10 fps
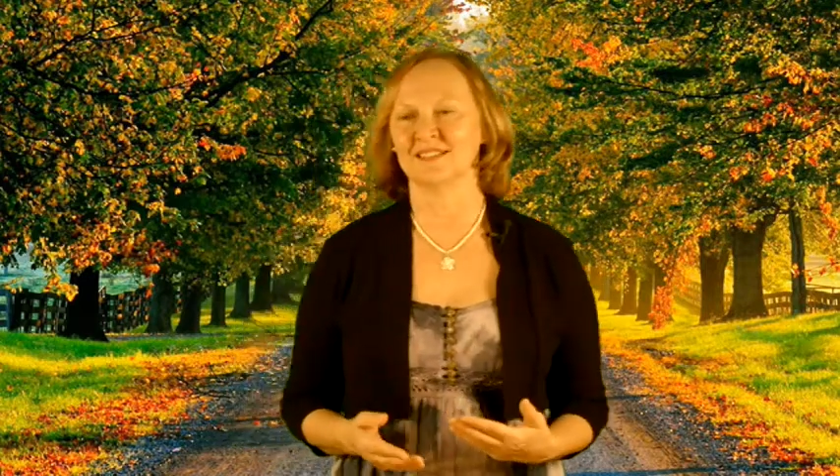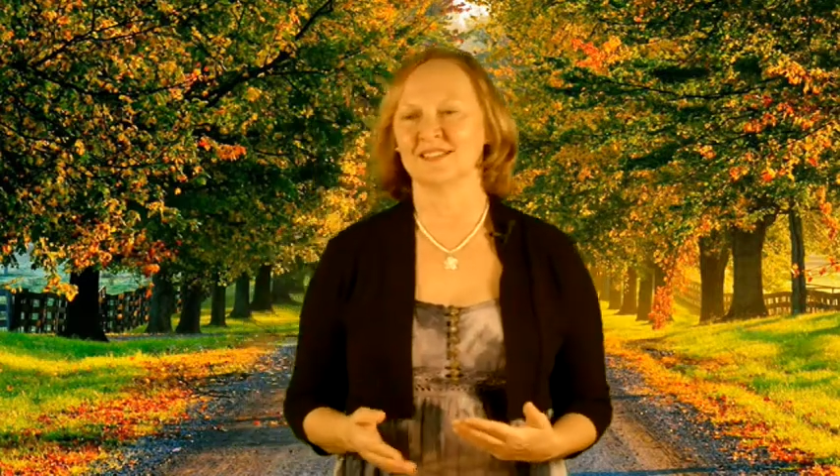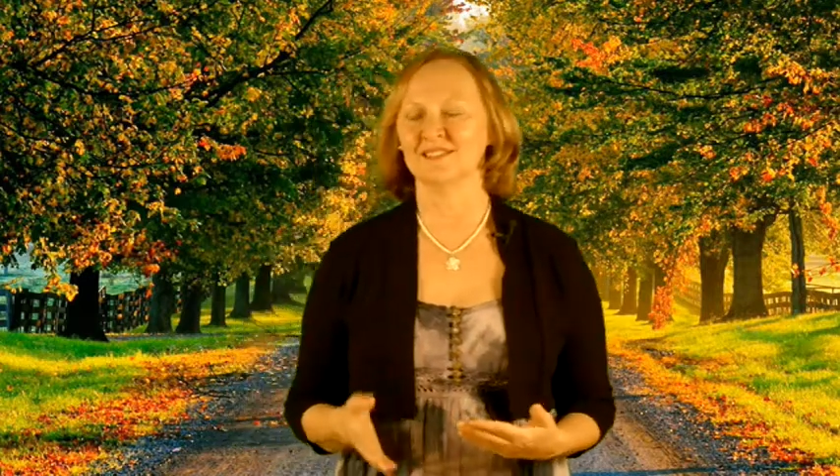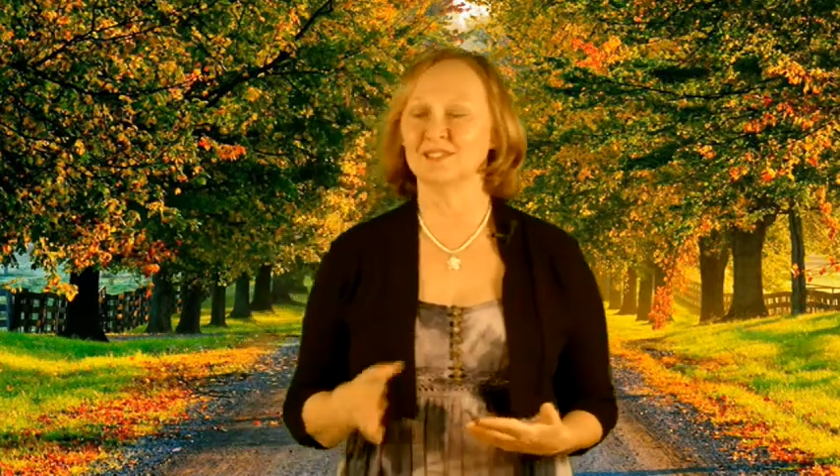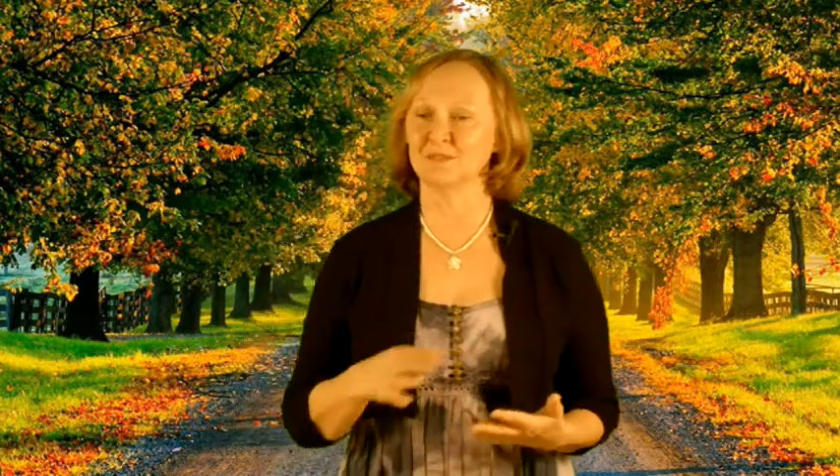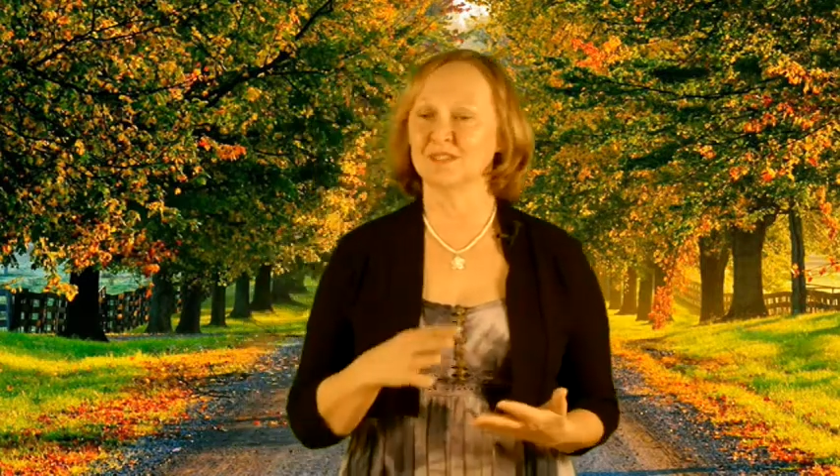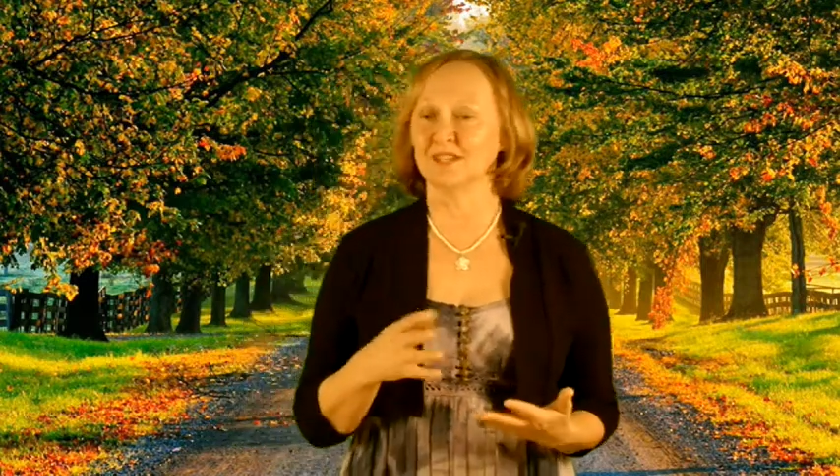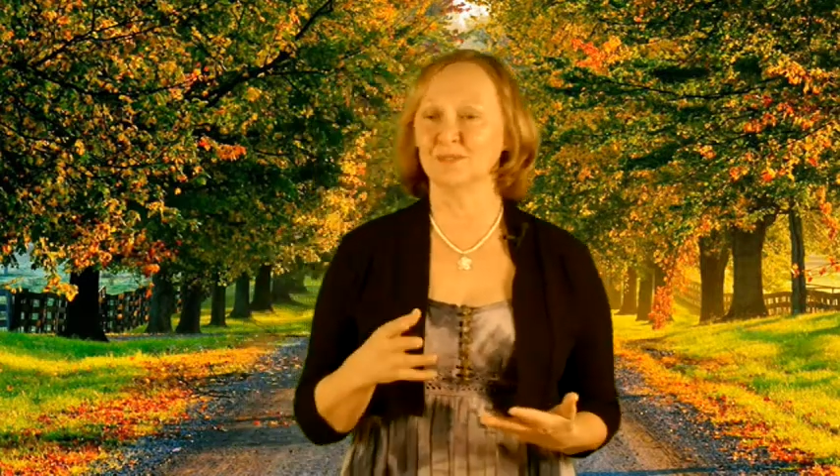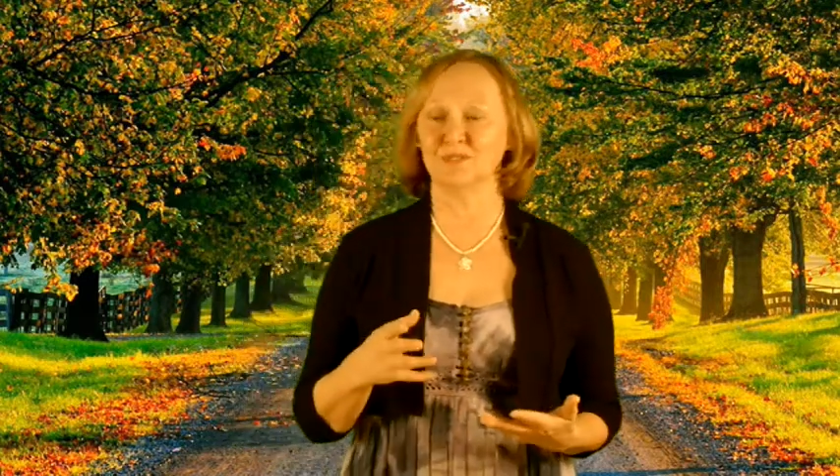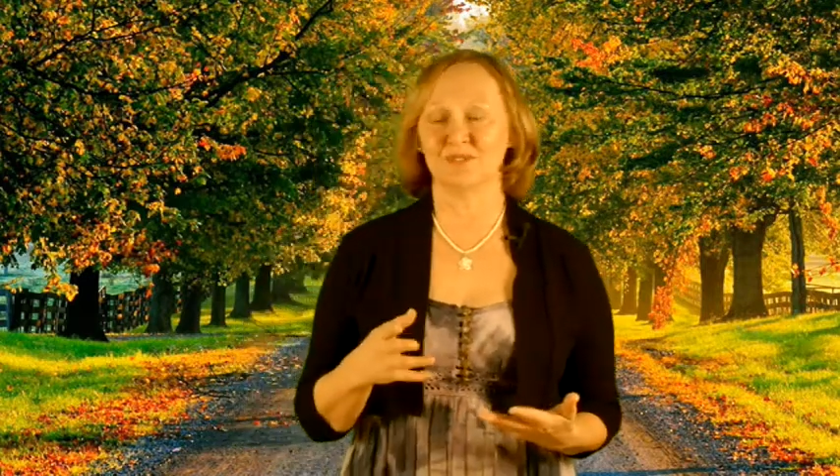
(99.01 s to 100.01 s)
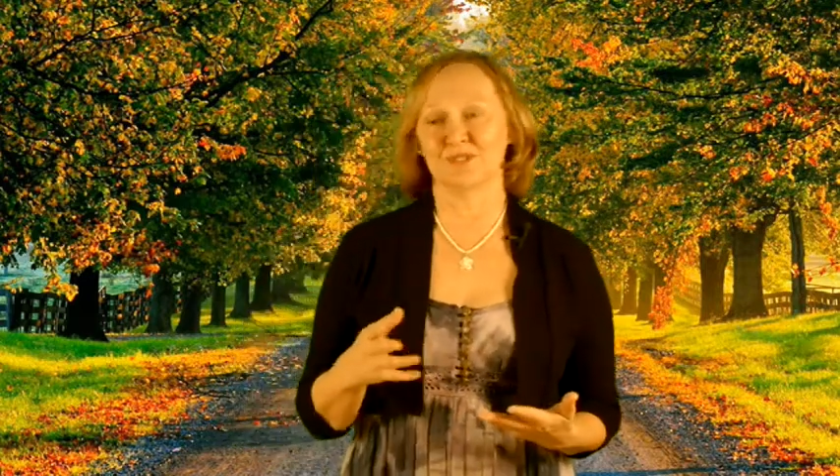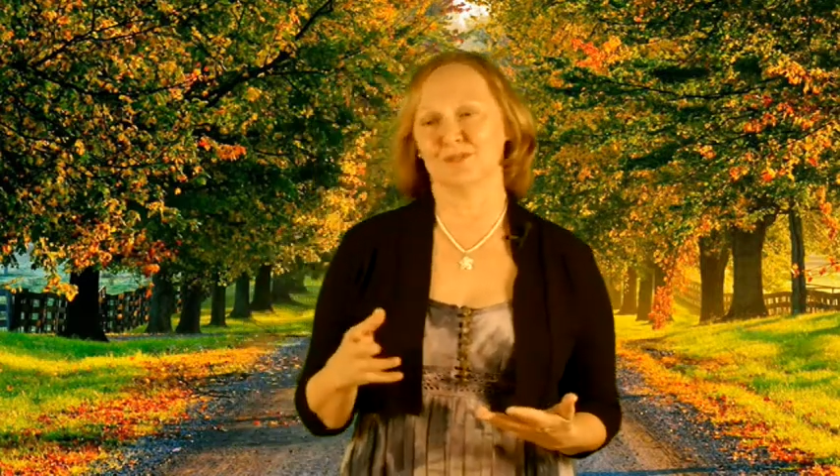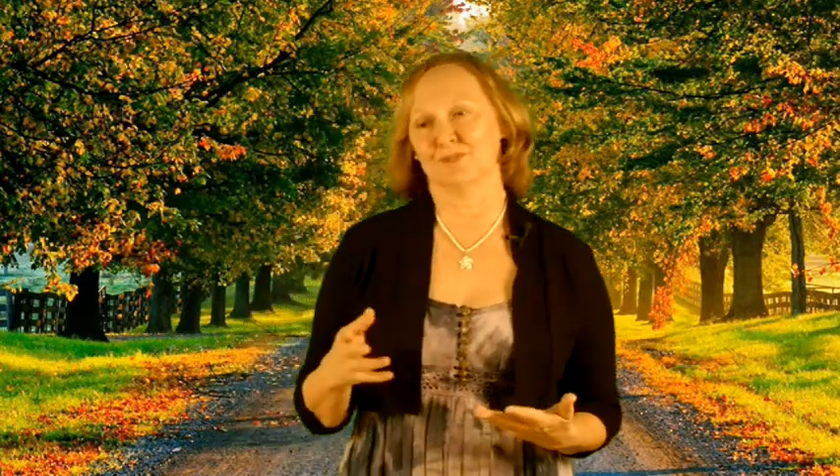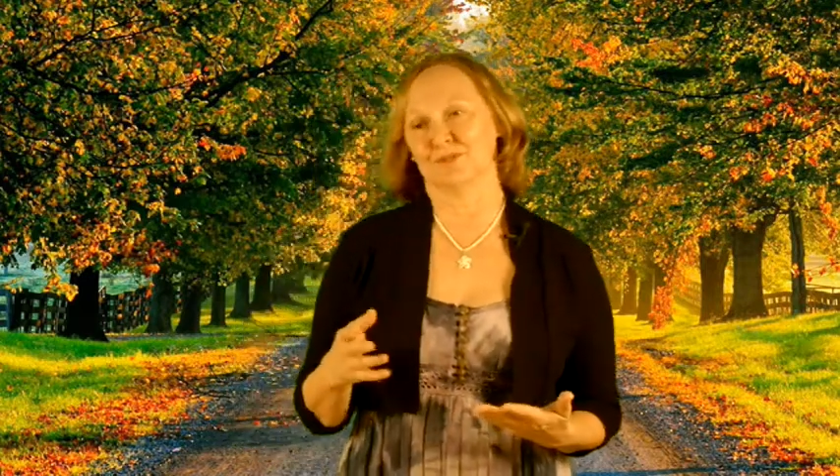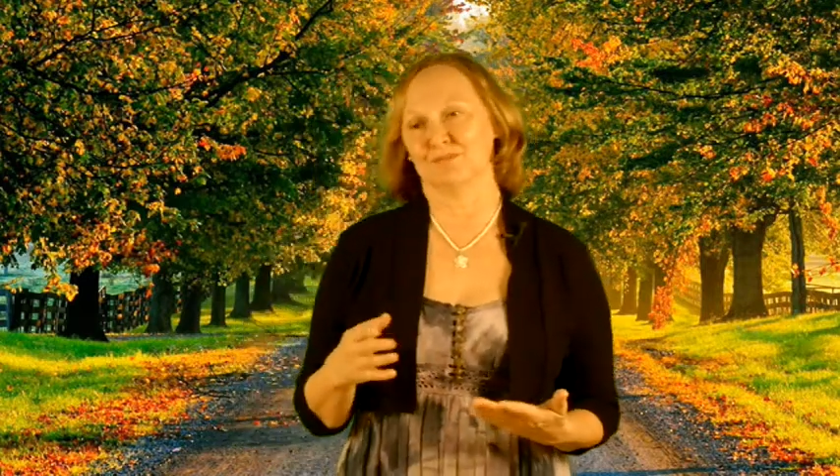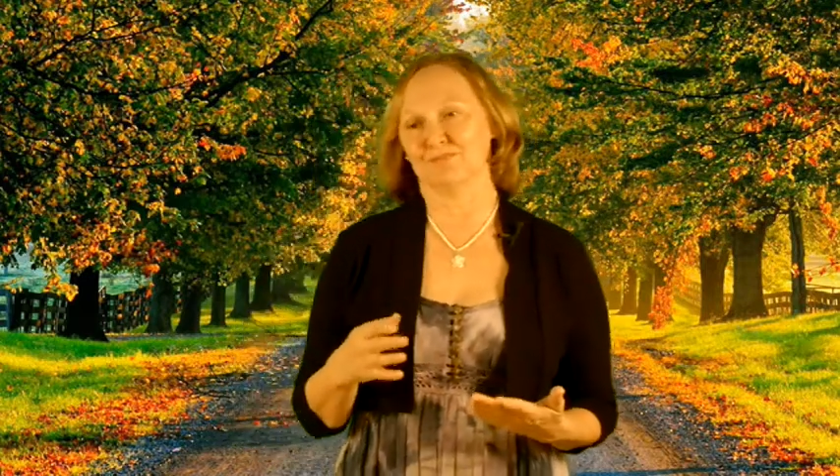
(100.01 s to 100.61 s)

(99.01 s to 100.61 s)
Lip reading: And sometimes there's